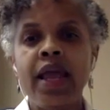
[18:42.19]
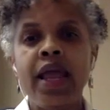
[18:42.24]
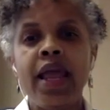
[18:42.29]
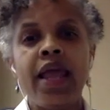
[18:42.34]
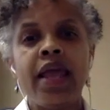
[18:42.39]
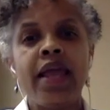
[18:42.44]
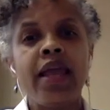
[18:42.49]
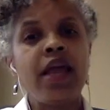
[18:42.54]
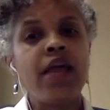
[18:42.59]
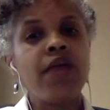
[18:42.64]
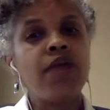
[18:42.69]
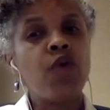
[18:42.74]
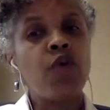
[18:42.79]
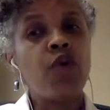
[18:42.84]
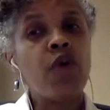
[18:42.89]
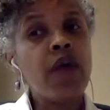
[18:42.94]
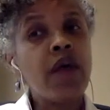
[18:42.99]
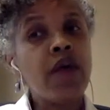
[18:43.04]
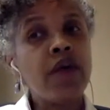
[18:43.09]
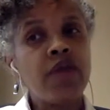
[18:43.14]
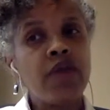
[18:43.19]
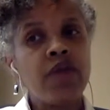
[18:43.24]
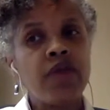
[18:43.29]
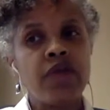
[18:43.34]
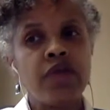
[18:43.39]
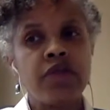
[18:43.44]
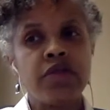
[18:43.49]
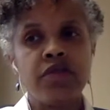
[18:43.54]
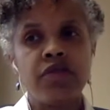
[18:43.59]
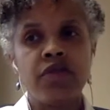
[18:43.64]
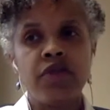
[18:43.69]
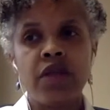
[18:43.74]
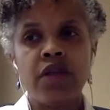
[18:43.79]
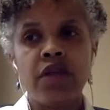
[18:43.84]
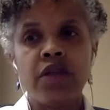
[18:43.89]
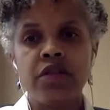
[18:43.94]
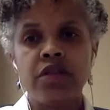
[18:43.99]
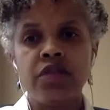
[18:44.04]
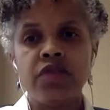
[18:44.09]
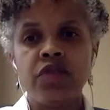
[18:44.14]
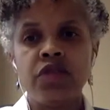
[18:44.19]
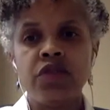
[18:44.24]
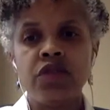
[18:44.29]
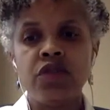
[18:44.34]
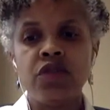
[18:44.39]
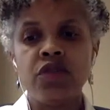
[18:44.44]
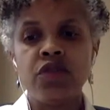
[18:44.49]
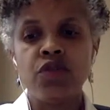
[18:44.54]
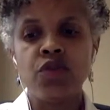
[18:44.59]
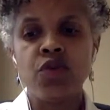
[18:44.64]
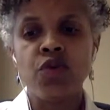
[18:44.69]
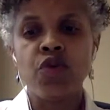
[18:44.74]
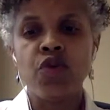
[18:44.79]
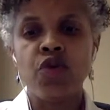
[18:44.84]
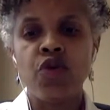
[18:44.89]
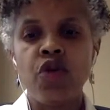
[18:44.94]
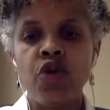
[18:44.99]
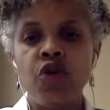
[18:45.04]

and have evidence of a connective tissue disorder,